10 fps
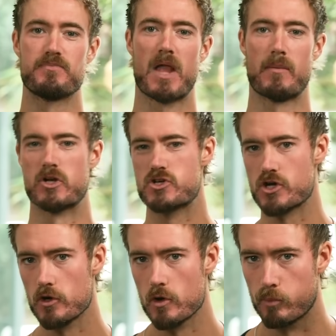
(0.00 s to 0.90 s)
I'm going to show
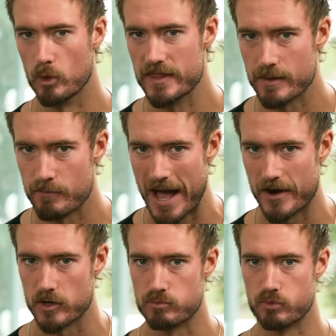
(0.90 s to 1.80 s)
you a breathing
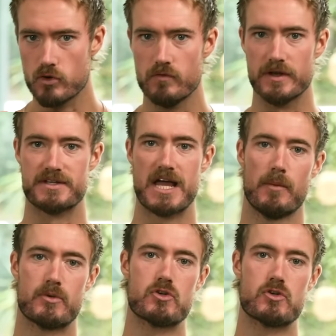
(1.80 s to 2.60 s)
pattern proven to help you